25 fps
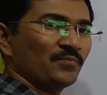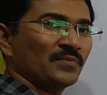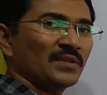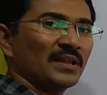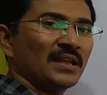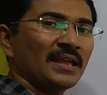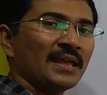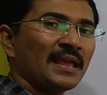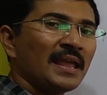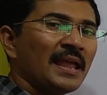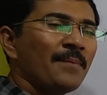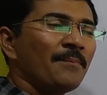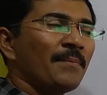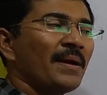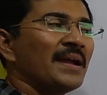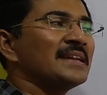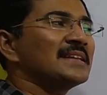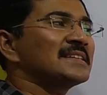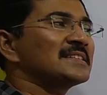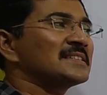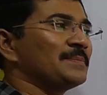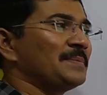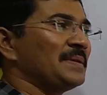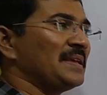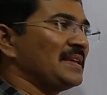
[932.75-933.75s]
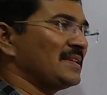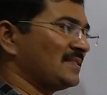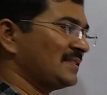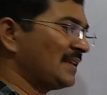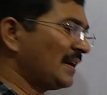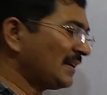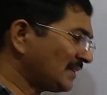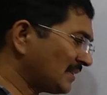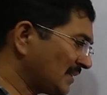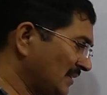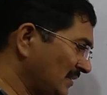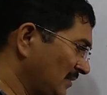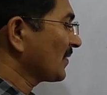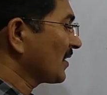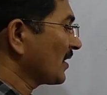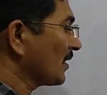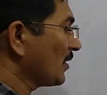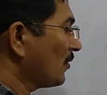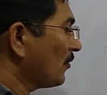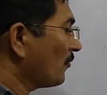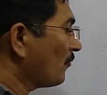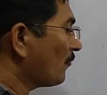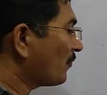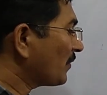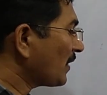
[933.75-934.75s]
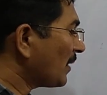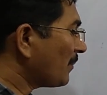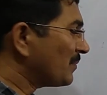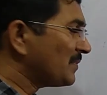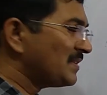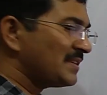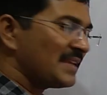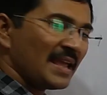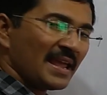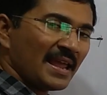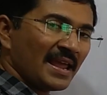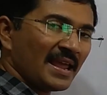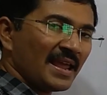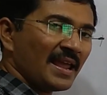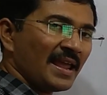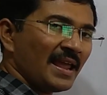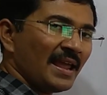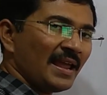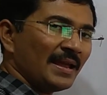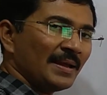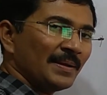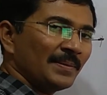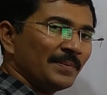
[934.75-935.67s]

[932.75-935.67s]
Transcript: A minus B is that from A,